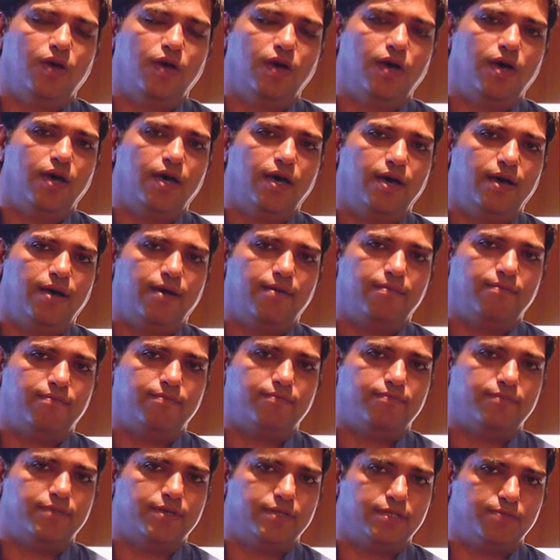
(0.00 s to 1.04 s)
um,
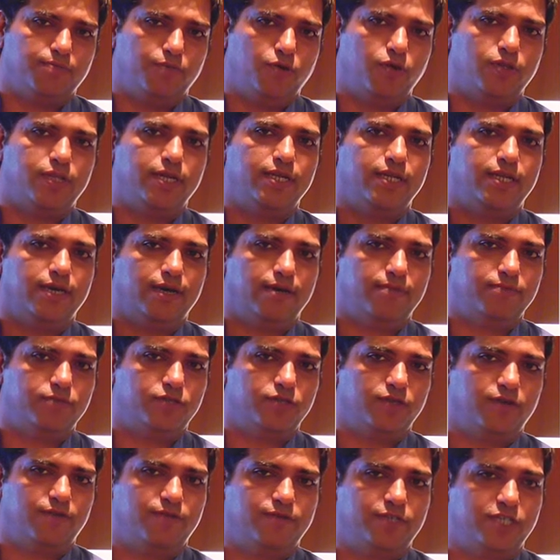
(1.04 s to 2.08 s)
both in
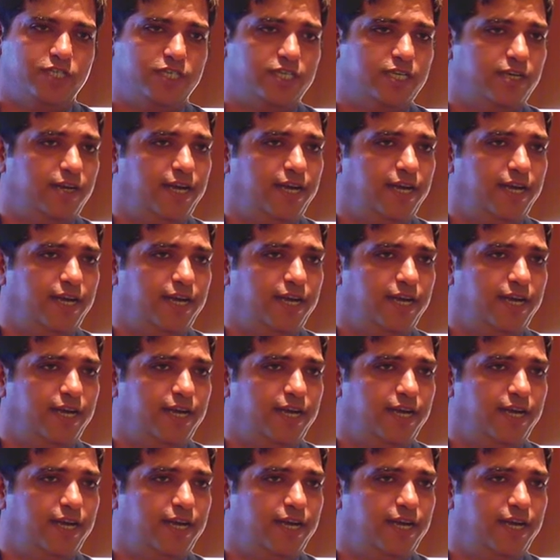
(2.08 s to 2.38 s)
terms of just